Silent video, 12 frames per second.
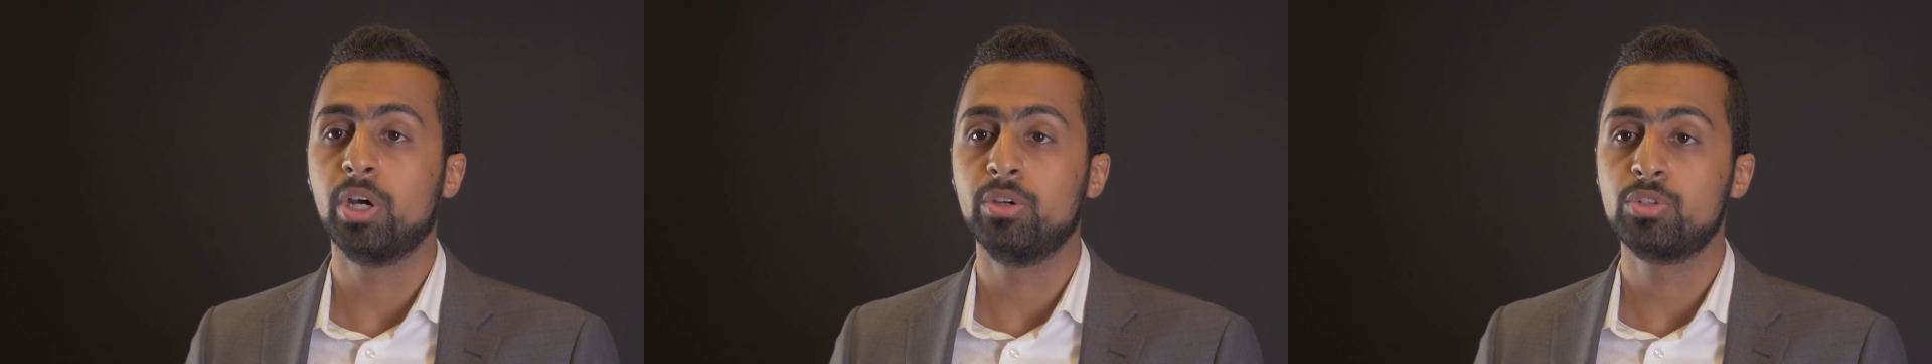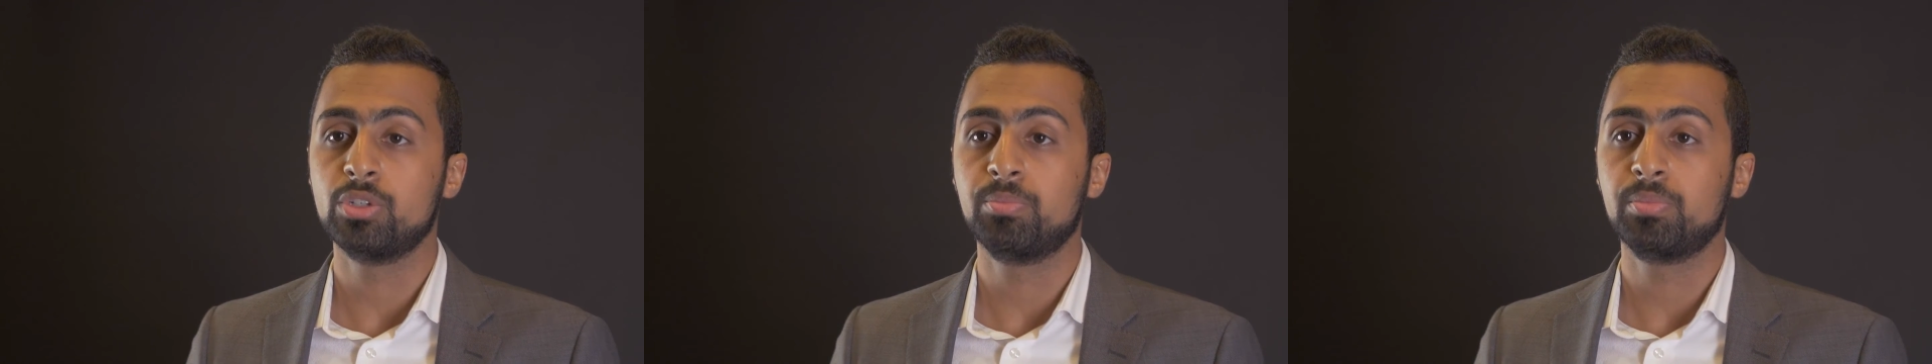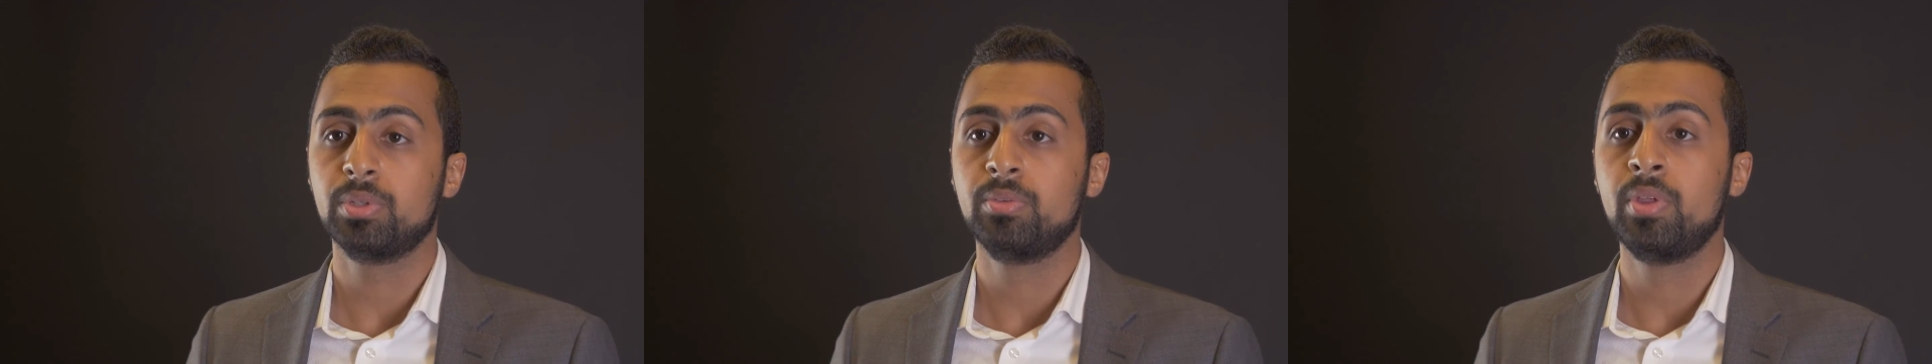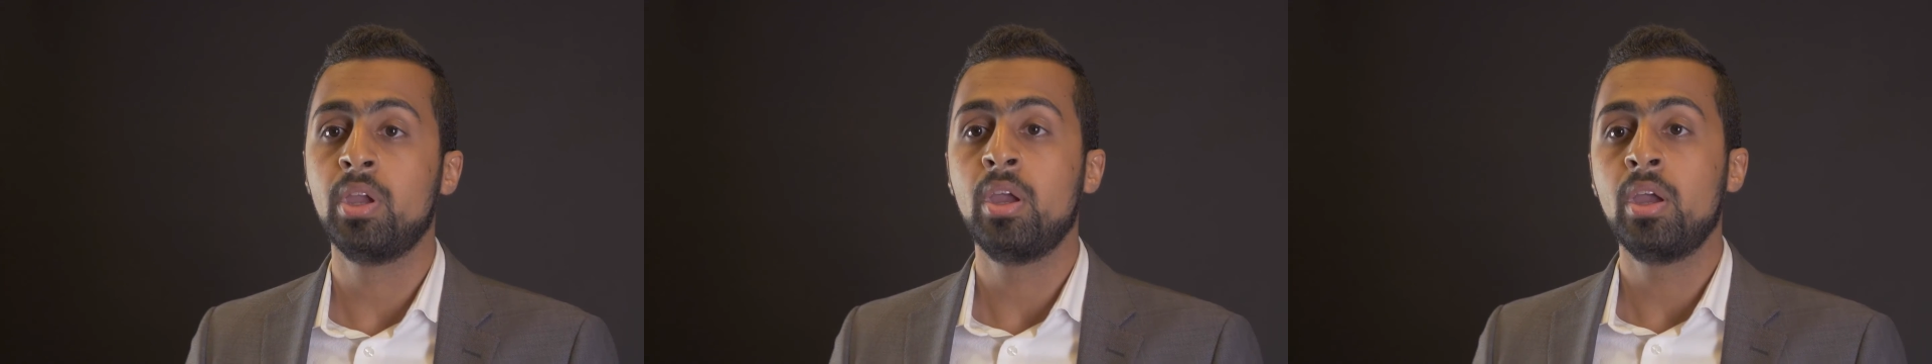biochip.
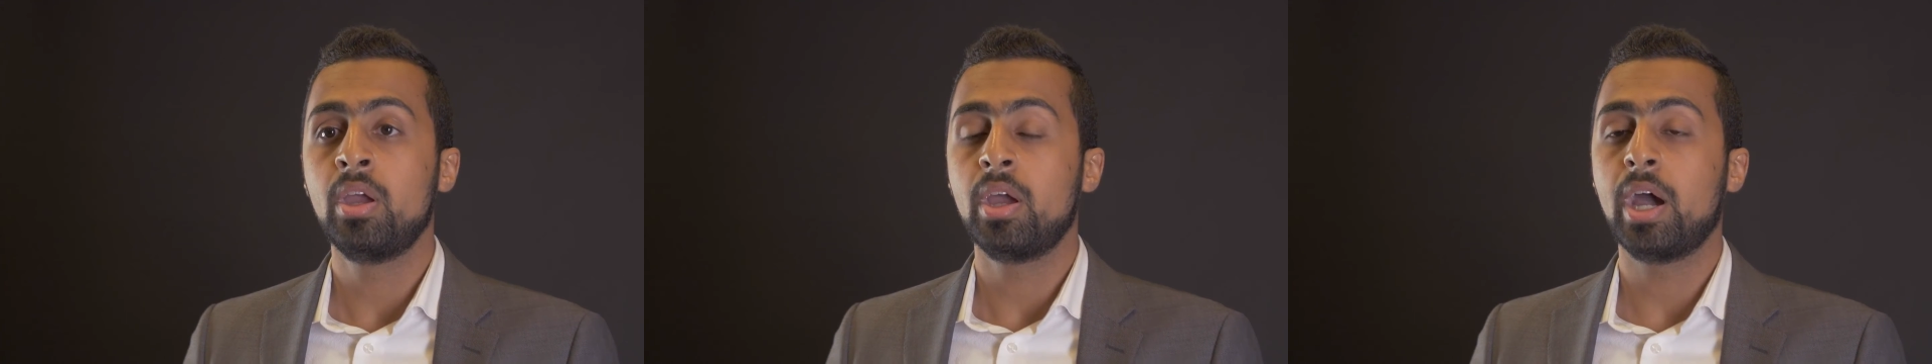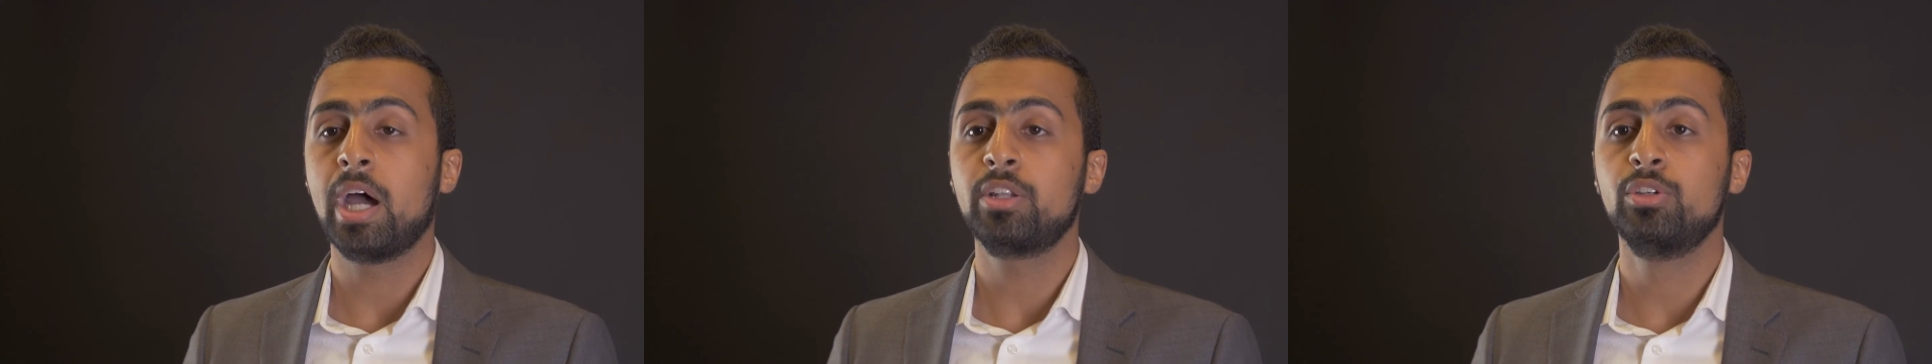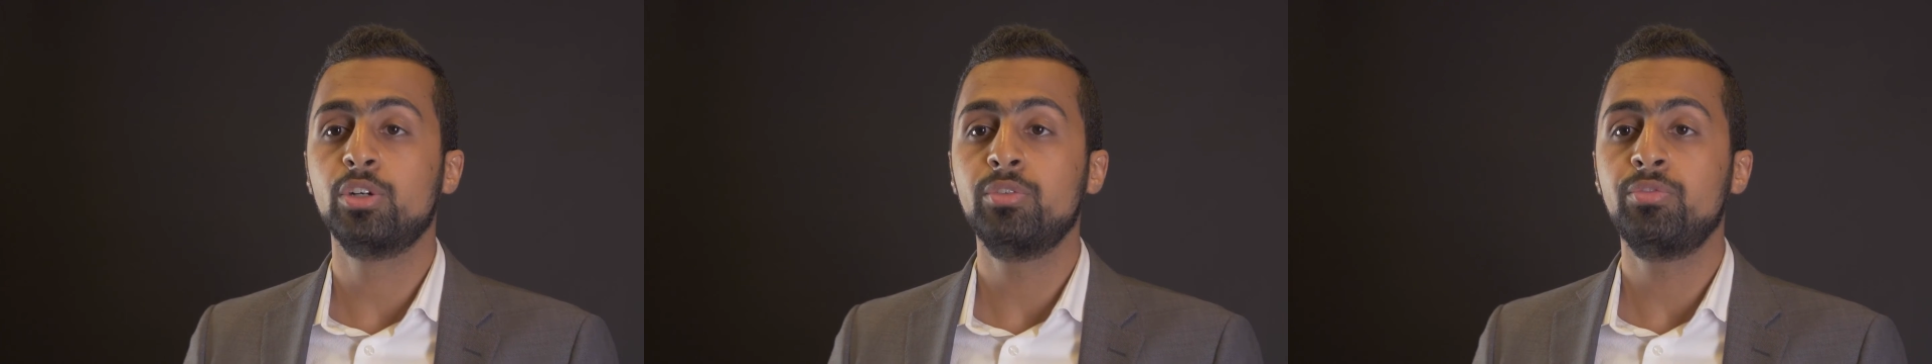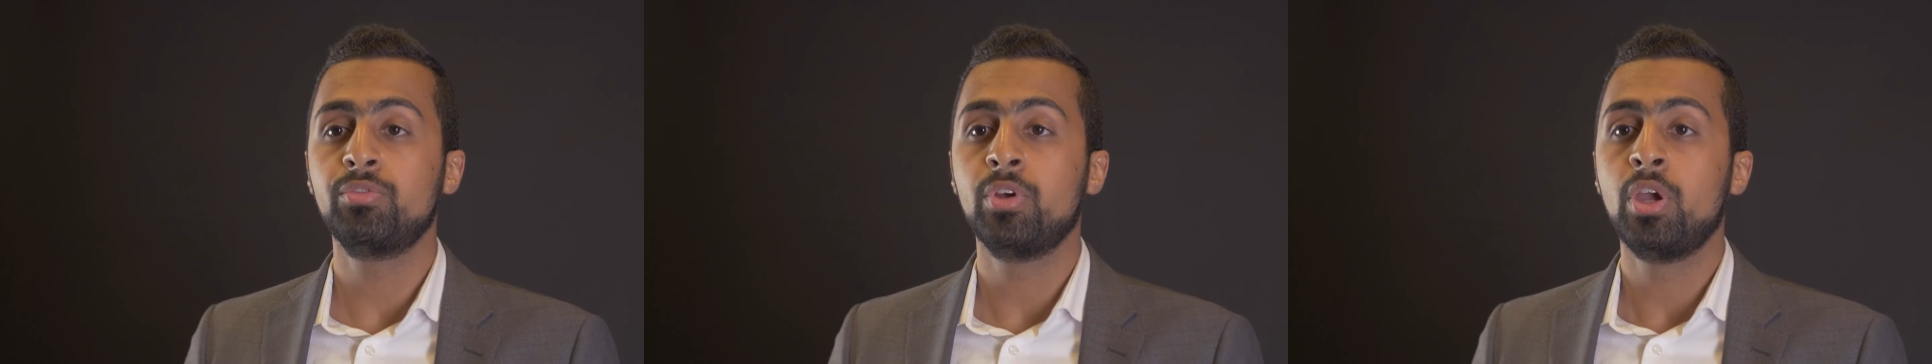At NERV,